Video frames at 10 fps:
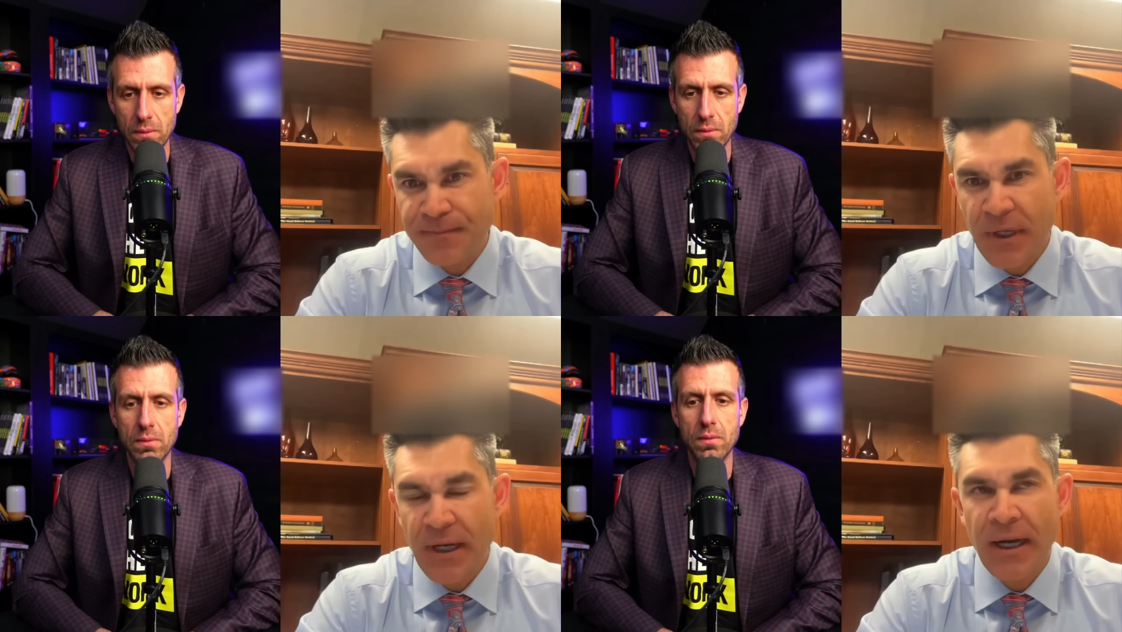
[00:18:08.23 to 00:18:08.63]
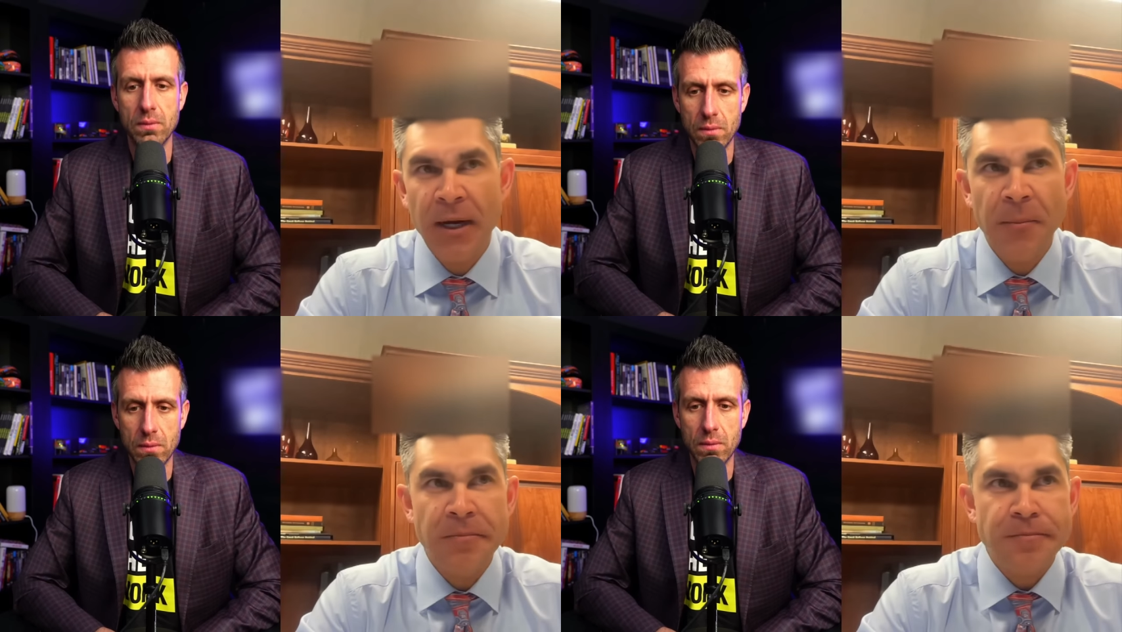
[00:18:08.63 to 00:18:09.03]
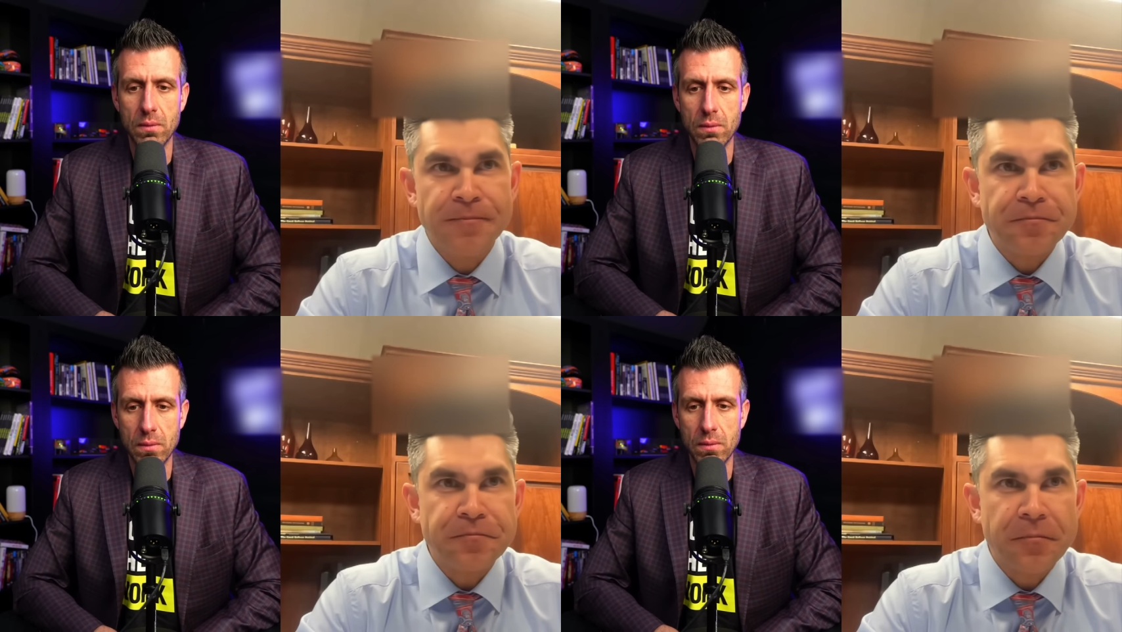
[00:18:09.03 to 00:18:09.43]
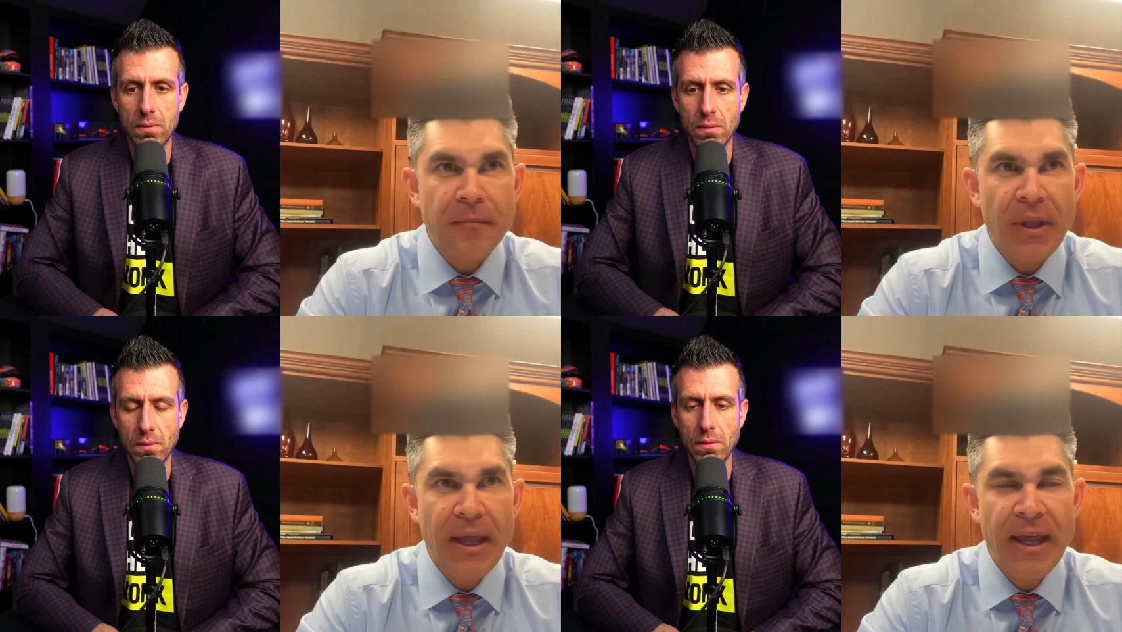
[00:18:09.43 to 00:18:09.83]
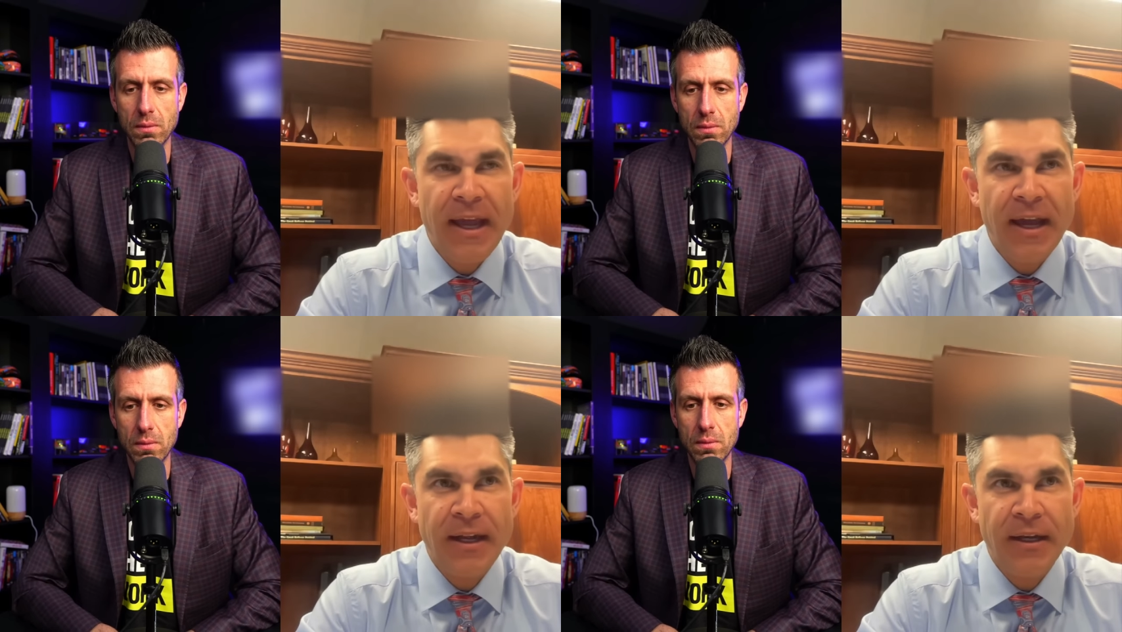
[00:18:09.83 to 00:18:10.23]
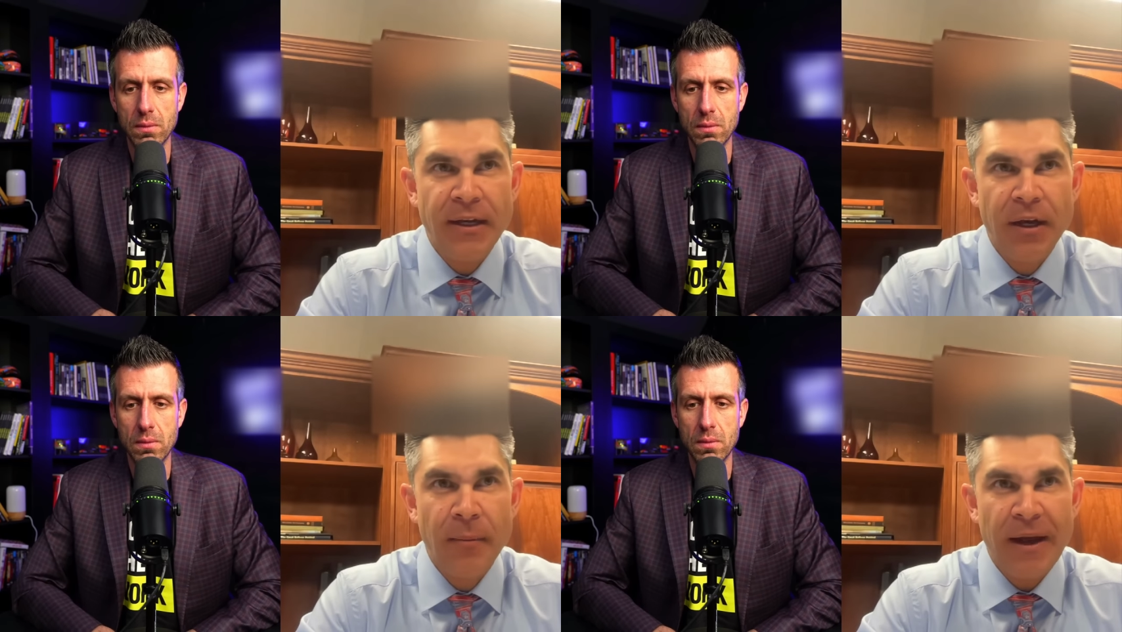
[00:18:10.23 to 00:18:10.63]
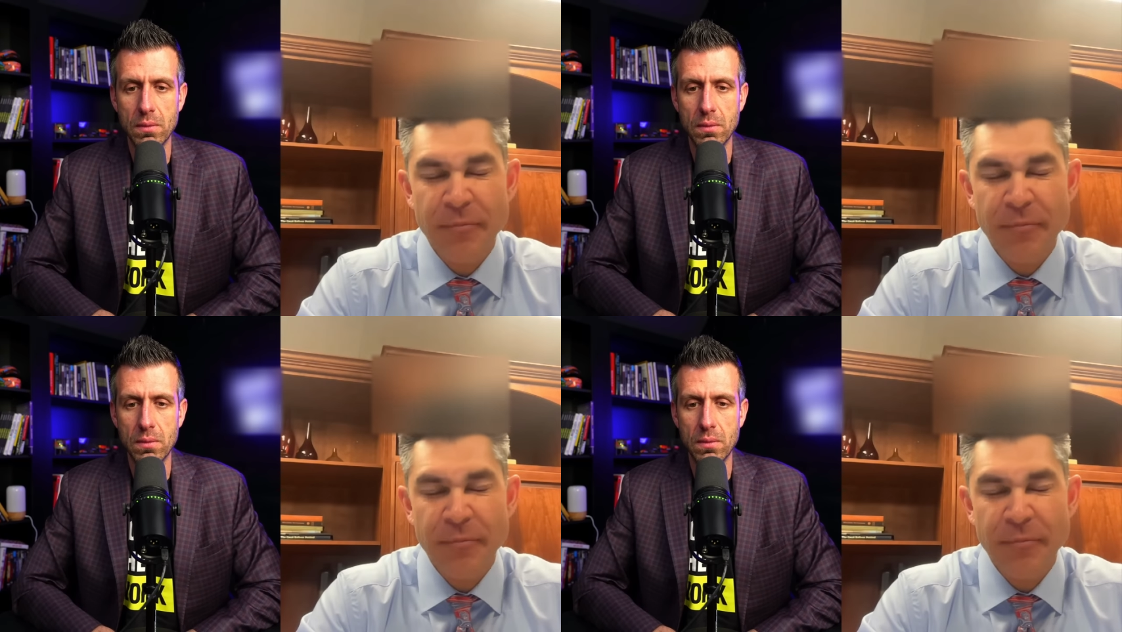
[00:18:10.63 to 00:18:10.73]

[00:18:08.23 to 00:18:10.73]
Speaker 1: Um, and num-